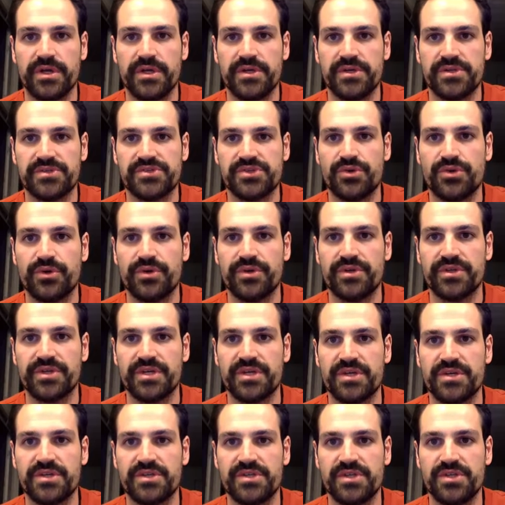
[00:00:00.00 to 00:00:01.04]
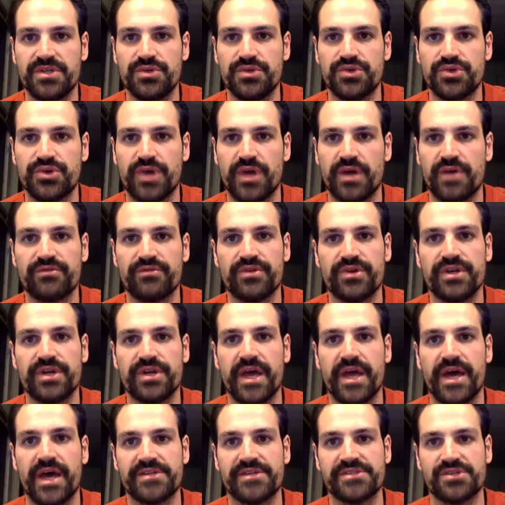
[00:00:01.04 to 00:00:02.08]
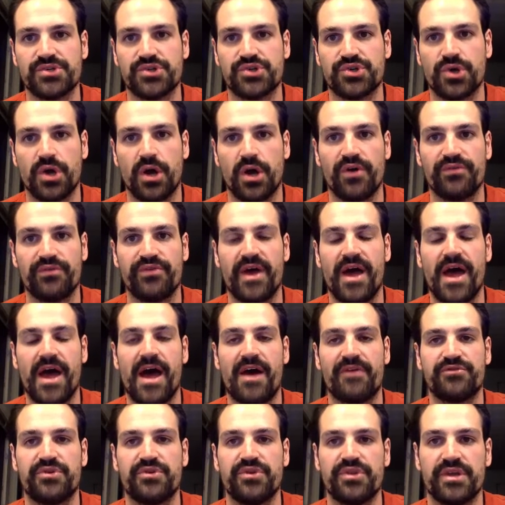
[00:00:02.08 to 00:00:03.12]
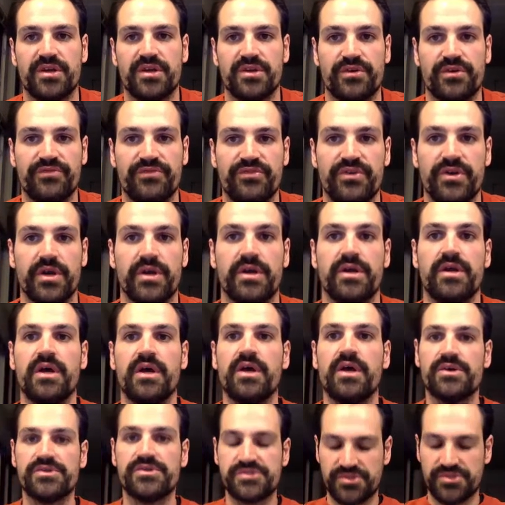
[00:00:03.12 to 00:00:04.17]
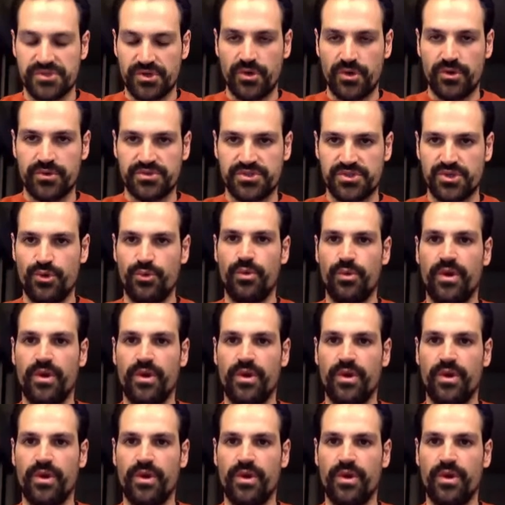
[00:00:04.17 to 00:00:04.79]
is going to continue traveling as a trough after they interfere. So two